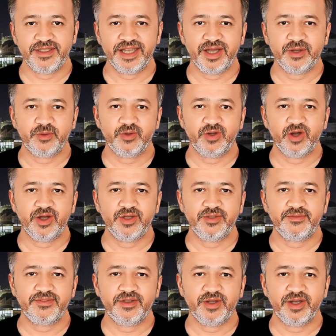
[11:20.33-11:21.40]
He put all
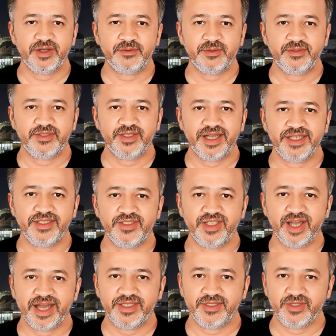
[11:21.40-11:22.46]
the variables he had
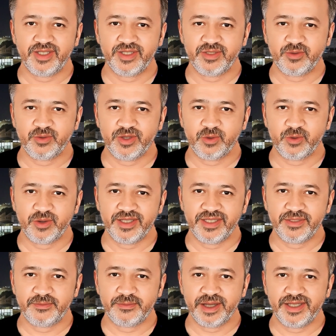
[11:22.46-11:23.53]
changed in 3
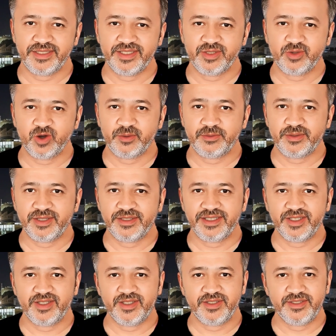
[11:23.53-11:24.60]
weeks back to normal
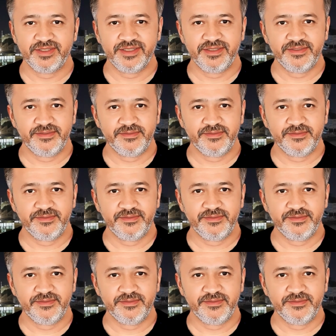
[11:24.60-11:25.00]
conditions.